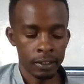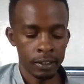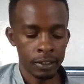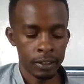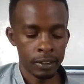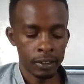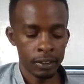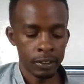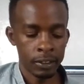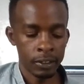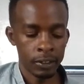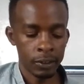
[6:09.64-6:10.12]

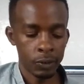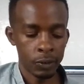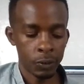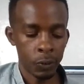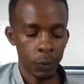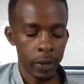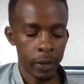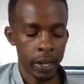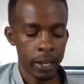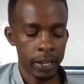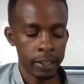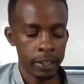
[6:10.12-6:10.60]
So where
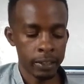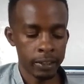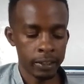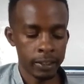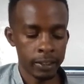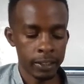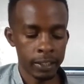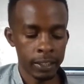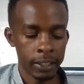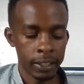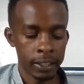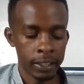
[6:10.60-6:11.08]
he's
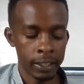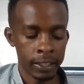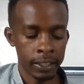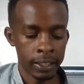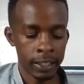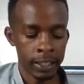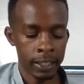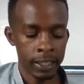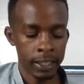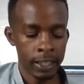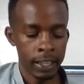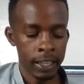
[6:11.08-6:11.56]
singing
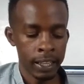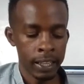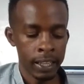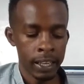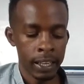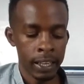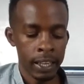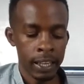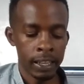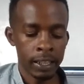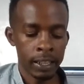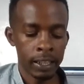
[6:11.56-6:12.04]

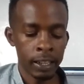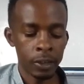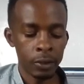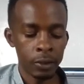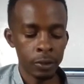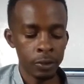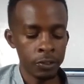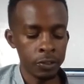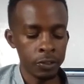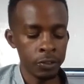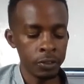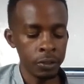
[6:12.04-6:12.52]

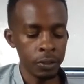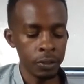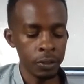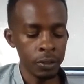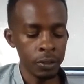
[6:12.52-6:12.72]
Narushio